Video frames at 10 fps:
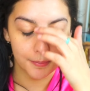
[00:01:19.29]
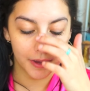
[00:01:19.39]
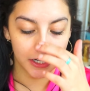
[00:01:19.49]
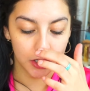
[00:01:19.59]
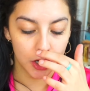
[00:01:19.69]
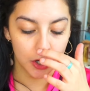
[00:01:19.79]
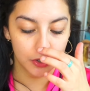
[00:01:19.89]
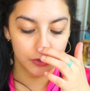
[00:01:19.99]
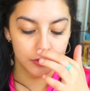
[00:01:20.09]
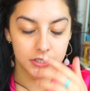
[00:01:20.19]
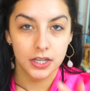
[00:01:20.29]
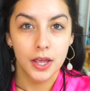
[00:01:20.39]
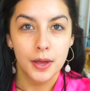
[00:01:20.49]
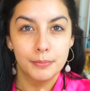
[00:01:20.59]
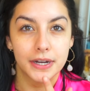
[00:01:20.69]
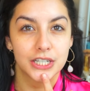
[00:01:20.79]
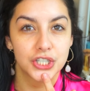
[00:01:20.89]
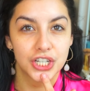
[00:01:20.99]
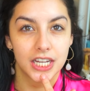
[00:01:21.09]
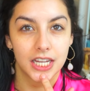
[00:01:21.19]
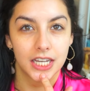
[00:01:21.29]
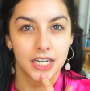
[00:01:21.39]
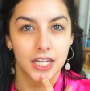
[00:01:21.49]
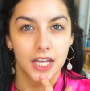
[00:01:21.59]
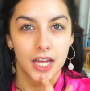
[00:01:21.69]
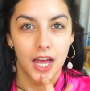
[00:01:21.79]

my nose, my chin,